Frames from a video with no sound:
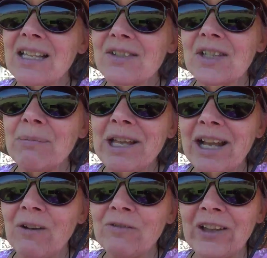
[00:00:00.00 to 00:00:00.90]

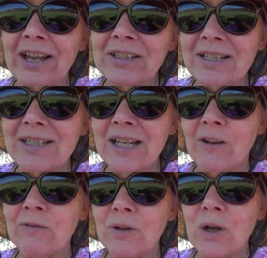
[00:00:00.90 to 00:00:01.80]
somehow found
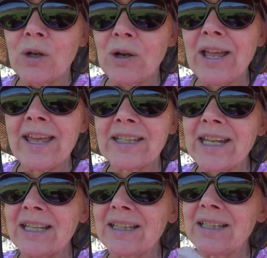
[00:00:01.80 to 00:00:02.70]
itself at
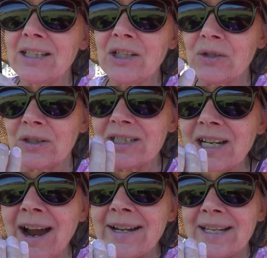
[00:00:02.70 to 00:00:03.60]
the
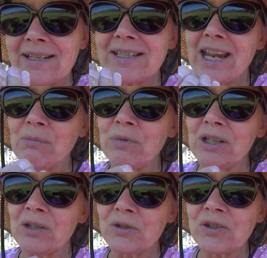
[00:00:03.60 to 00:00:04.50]
tiniest
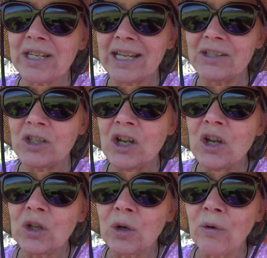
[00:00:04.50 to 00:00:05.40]
embryo stage,
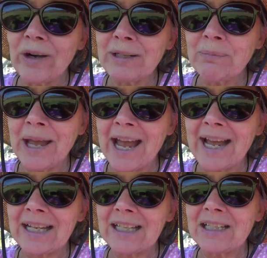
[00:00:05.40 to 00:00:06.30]
going
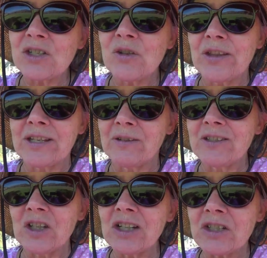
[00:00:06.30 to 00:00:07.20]
back to the
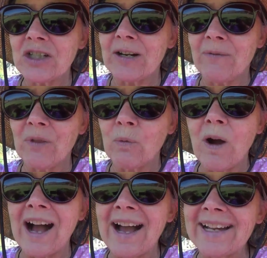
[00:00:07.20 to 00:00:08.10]
junction of the
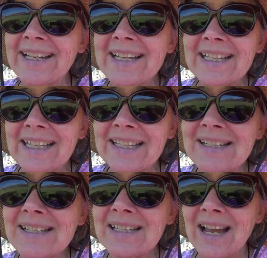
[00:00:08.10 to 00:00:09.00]
Y
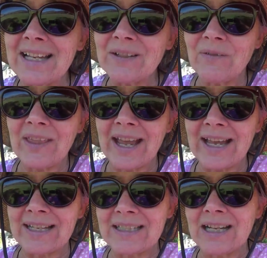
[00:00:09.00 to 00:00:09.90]
inside of
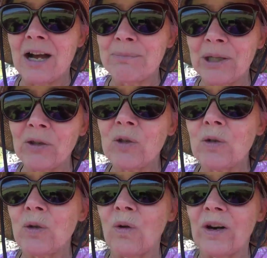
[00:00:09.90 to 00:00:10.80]
that
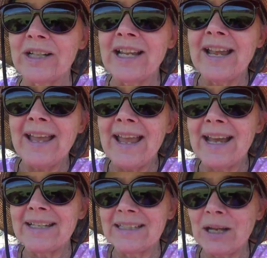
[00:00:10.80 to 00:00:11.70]
umbilical cord,
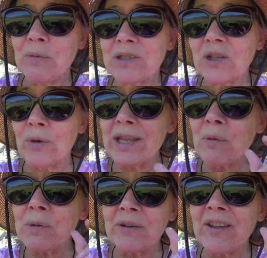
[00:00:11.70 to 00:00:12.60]
and so he
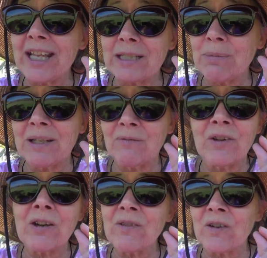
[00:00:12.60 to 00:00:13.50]
would have had to been
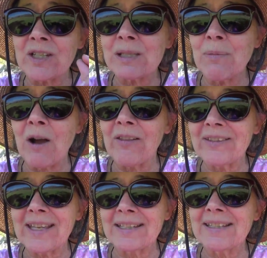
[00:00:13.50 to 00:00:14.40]
very, very small
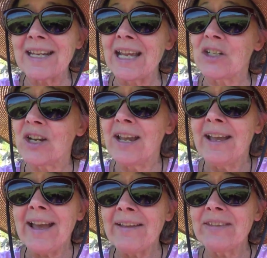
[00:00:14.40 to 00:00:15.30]
at that stage,
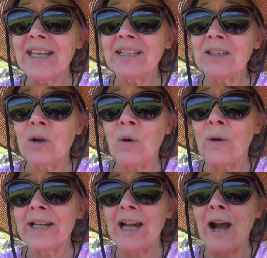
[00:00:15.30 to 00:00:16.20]
and then
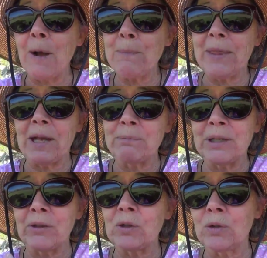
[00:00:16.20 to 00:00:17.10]
going up the
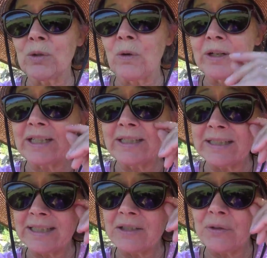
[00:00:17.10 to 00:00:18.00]
umbilical cord and
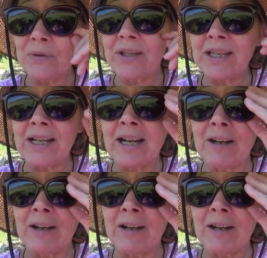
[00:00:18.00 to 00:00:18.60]
into the